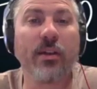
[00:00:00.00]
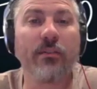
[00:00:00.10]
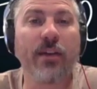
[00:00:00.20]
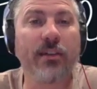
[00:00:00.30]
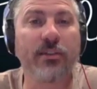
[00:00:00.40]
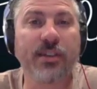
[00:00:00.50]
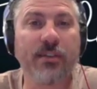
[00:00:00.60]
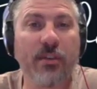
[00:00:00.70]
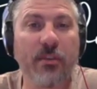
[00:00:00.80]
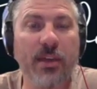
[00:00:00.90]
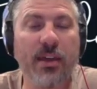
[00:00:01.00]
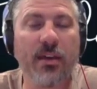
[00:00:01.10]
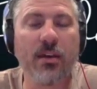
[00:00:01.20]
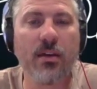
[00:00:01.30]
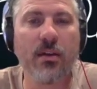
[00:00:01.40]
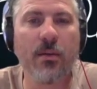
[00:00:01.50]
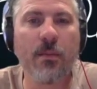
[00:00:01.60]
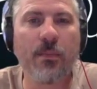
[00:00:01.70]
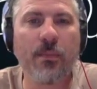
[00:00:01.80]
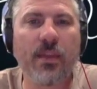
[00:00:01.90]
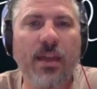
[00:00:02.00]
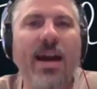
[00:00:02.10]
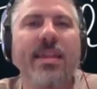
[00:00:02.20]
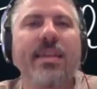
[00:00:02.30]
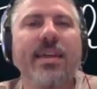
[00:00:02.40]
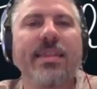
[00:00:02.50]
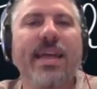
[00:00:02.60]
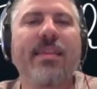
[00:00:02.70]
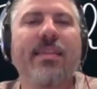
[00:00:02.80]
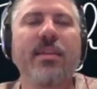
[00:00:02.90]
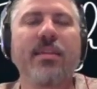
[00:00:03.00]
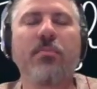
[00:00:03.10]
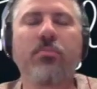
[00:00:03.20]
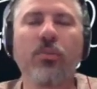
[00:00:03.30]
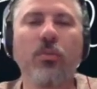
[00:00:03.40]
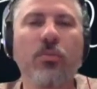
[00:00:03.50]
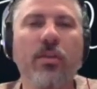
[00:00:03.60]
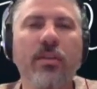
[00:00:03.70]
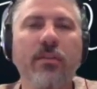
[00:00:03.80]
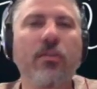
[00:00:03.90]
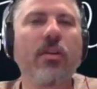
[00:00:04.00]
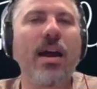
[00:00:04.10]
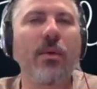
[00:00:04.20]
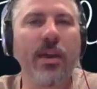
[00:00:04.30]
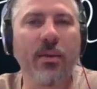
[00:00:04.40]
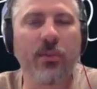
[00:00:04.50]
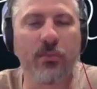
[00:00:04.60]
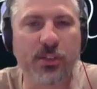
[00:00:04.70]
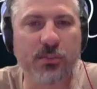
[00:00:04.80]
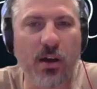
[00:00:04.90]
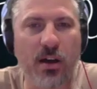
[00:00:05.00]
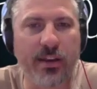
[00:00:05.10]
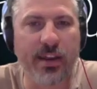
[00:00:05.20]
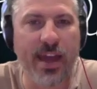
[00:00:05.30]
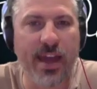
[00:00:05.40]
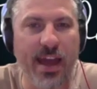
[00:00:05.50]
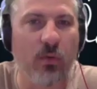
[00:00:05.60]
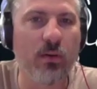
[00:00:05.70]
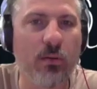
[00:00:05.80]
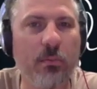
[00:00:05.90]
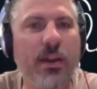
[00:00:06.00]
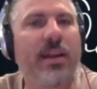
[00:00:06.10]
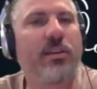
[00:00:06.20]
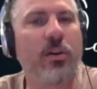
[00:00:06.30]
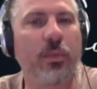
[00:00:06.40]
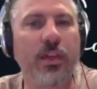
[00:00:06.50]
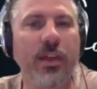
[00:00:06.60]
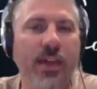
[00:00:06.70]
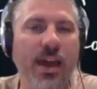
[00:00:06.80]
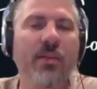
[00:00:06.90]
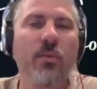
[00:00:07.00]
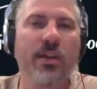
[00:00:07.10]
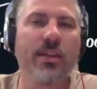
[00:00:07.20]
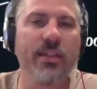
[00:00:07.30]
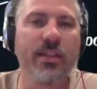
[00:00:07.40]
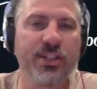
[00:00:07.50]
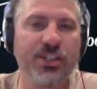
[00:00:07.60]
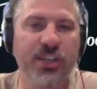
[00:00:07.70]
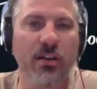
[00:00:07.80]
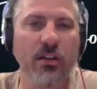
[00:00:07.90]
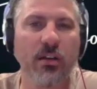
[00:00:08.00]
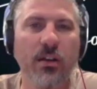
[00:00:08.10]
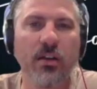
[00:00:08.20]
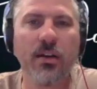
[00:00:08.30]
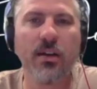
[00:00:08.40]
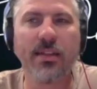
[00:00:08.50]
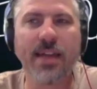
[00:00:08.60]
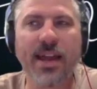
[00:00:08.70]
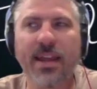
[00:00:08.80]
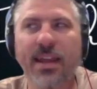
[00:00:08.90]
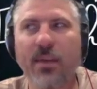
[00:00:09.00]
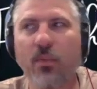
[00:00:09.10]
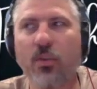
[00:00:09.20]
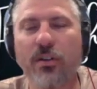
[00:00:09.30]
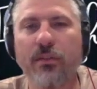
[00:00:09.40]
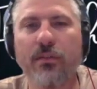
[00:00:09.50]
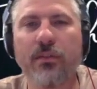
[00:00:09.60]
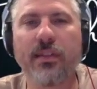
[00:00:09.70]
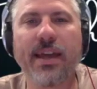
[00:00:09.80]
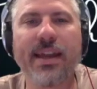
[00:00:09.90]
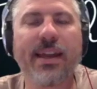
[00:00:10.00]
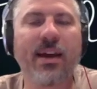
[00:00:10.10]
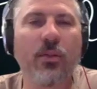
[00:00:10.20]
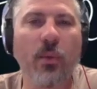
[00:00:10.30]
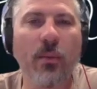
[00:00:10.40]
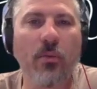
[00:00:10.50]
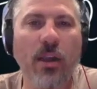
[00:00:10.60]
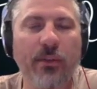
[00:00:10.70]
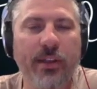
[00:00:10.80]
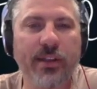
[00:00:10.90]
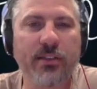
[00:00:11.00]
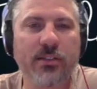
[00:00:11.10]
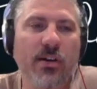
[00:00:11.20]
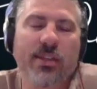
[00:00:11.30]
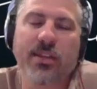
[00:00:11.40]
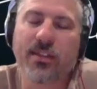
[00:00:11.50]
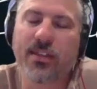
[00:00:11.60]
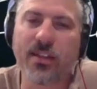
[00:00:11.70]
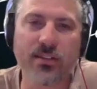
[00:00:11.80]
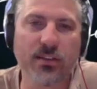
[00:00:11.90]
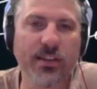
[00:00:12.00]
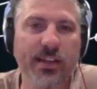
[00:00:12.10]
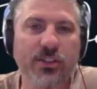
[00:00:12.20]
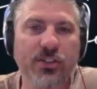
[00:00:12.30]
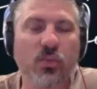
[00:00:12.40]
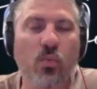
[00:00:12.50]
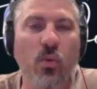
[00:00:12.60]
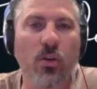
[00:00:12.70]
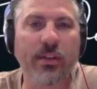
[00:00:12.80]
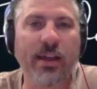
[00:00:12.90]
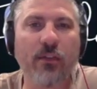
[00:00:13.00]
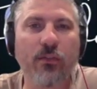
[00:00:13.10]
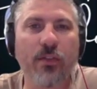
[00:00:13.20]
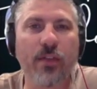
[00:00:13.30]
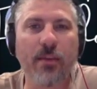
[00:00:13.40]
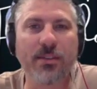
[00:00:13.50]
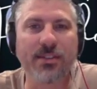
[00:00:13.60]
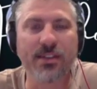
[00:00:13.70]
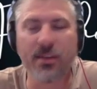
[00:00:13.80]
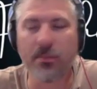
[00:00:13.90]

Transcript: Finals MVP, I think that laid the blueprint for how he would respond now. But I don't think had he won it this year, that he would have laid it out the way Brown did. So I think that it just worked out for them as a team.